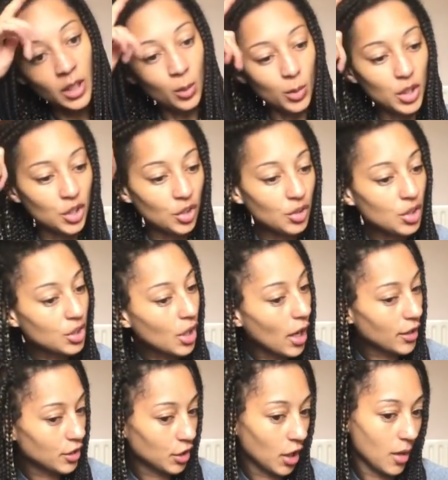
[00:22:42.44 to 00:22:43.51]
we should
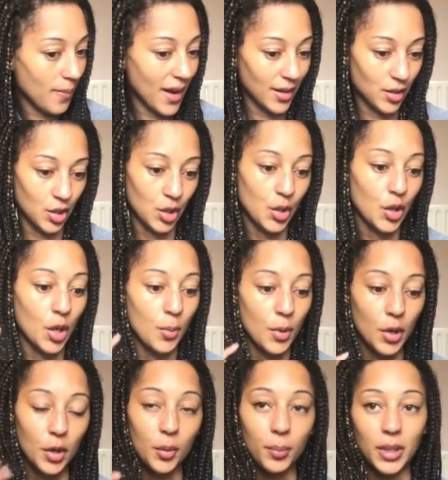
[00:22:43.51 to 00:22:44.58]
start to go back to
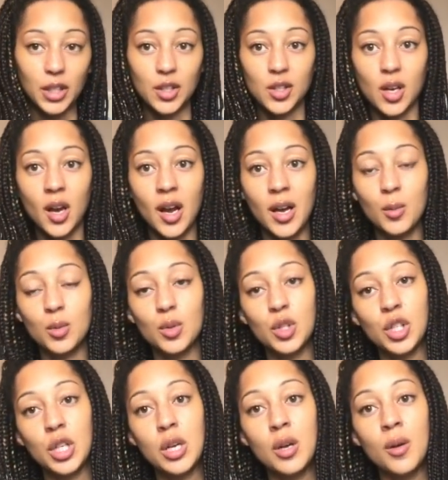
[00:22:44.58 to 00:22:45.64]
normal because I will
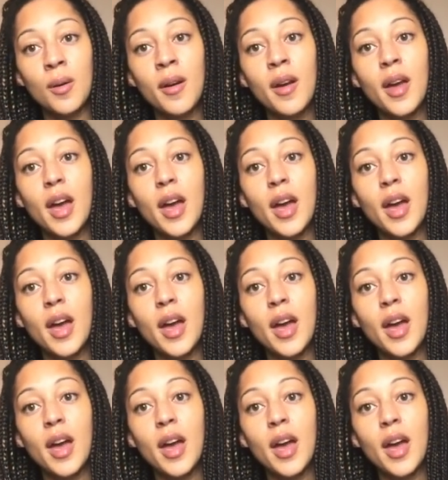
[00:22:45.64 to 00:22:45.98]
do